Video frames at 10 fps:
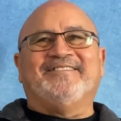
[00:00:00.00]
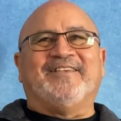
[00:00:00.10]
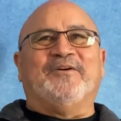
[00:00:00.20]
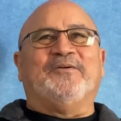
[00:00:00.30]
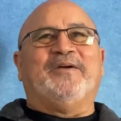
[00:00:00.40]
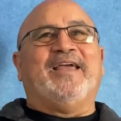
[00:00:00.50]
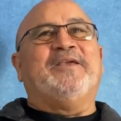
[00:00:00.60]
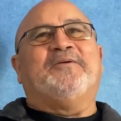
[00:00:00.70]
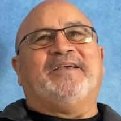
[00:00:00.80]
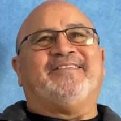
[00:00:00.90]
So
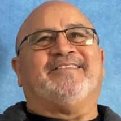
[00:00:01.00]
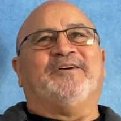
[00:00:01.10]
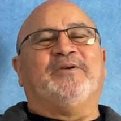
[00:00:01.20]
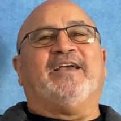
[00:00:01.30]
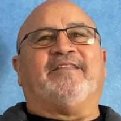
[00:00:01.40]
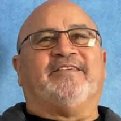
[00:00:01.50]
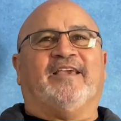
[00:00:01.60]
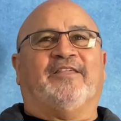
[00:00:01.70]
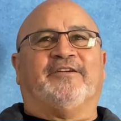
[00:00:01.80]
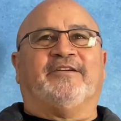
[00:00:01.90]
anyway, so we got
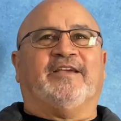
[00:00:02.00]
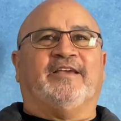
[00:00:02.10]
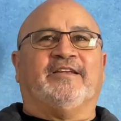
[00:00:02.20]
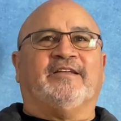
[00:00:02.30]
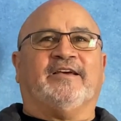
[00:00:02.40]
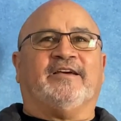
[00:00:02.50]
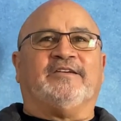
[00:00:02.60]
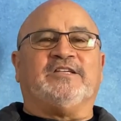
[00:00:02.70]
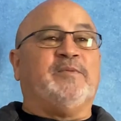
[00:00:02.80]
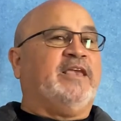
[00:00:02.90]
together, and uh,
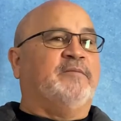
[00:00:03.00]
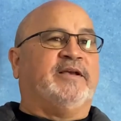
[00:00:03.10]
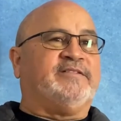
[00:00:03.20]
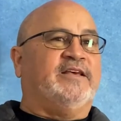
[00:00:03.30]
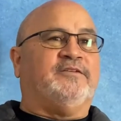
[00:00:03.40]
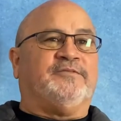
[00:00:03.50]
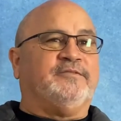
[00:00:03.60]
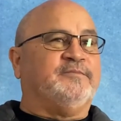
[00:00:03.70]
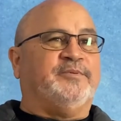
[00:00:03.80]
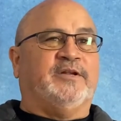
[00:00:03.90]
she became my slave,
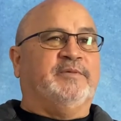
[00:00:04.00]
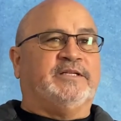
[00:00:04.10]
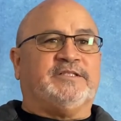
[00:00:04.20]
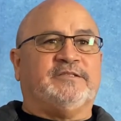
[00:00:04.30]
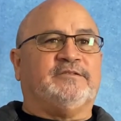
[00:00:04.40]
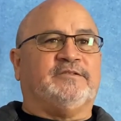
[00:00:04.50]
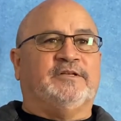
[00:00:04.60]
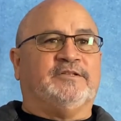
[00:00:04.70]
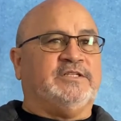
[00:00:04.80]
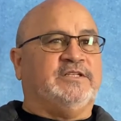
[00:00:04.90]
pretty much.
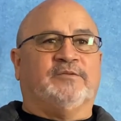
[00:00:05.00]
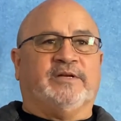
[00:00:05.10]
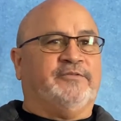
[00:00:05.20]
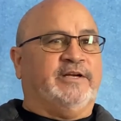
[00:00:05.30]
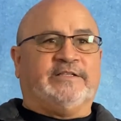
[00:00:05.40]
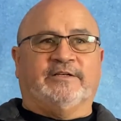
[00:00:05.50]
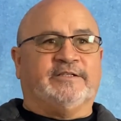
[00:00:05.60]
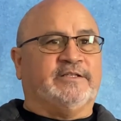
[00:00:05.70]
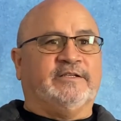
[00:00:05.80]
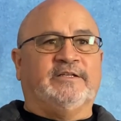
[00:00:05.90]
You know, she did whatever I
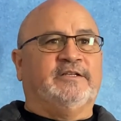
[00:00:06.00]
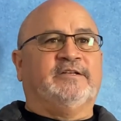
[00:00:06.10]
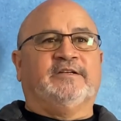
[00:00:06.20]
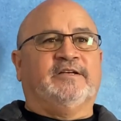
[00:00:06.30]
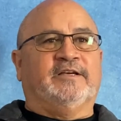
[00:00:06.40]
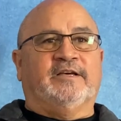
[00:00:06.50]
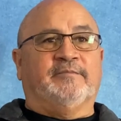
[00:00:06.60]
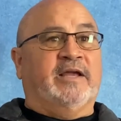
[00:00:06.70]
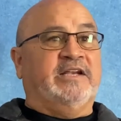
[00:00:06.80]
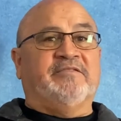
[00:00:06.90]
told her.
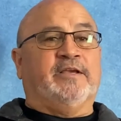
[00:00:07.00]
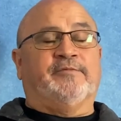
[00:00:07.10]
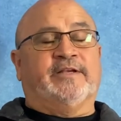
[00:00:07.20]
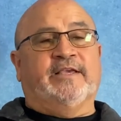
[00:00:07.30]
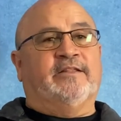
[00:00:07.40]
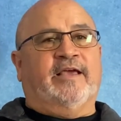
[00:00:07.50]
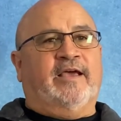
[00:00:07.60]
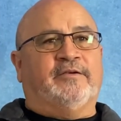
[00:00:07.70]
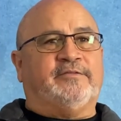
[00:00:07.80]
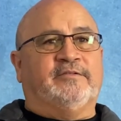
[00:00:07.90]
Um, I didn't even give her a key to the
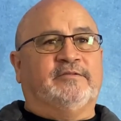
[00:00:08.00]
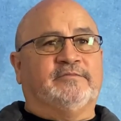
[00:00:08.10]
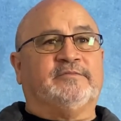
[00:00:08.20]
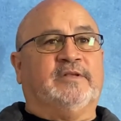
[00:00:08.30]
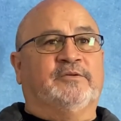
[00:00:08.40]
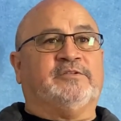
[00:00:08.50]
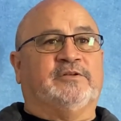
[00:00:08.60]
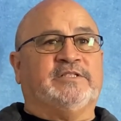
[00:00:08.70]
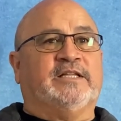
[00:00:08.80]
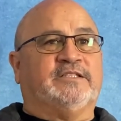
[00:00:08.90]
house. I was
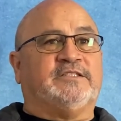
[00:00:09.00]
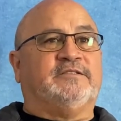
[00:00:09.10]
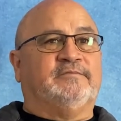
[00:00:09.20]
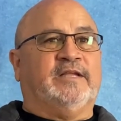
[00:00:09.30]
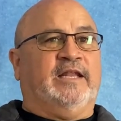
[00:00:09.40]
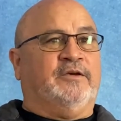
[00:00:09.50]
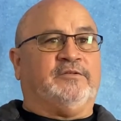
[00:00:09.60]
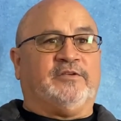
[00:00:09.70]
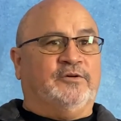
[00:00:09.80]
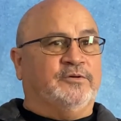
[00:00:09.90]
so jealous, and I
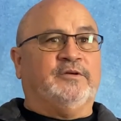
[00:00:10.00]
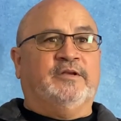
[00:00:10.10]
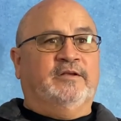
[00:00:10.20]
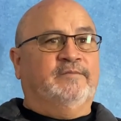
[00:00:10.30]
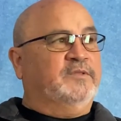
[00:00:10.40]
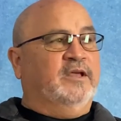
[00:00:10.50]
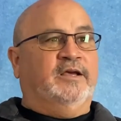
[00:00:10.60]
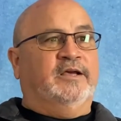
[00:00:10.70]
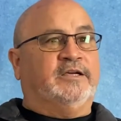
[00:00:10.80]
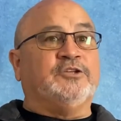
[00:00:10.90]
was so
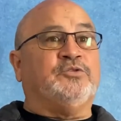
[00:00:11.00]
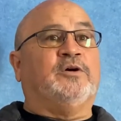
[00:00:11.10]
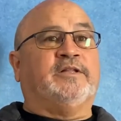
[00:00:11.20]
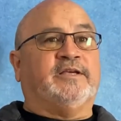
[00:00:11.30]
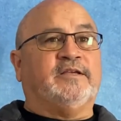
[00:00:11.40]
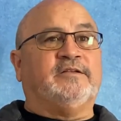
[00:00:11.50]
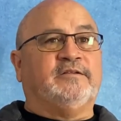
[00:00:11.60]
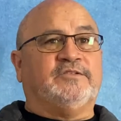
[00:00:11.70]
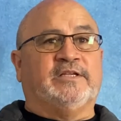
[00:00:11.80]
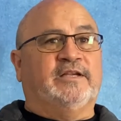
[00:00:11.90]
uh, controlling.
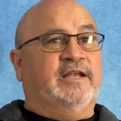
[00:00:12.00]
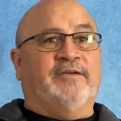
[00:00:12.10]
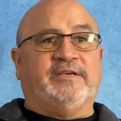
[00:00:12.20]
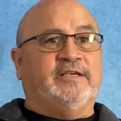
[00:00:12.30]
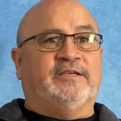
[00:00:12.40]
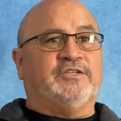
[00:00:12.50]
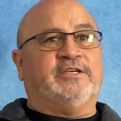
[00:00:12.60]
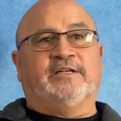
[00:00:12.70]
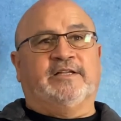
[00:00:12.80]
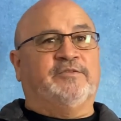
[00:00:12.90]
She didn't have a key. She
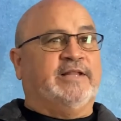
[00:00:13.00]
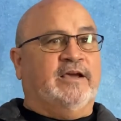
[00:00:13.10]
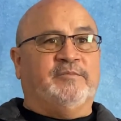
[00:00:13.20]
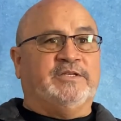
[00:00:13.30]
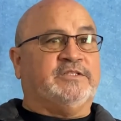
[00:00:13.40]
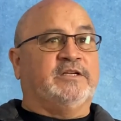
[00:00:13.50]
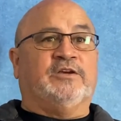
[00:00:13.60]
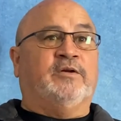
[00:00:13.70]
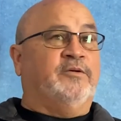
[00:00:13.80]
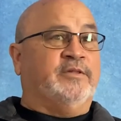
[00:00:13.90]
couldn't leave without me. She couldn't
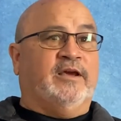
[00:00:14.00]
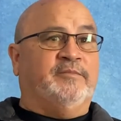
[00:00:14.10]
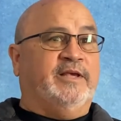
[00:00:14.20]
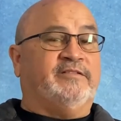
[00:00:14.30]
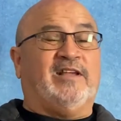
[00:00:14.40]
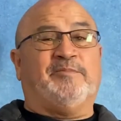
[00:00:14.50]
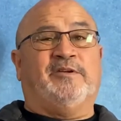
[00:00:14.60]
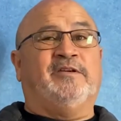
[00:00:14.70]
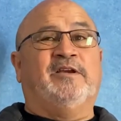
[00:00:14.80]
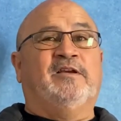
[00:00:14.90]
go anywhere without me. I stopped
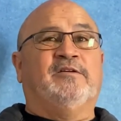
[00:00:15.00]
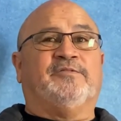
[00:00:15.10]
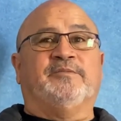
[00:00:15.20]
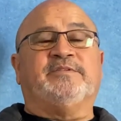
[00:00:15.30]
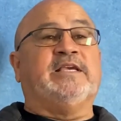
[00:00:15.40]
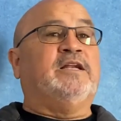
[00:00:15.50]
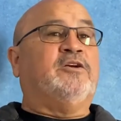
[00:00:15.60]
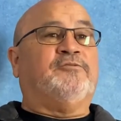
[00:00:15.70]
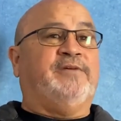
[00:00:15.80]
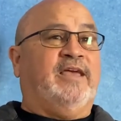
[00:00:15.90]
her from seeing
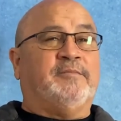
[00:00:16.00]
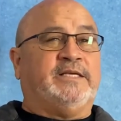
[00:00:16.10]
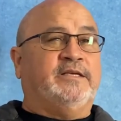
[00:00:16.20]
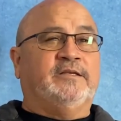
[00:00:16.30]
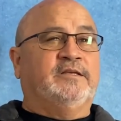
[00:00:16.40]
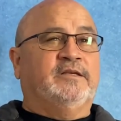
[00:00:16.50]
her family.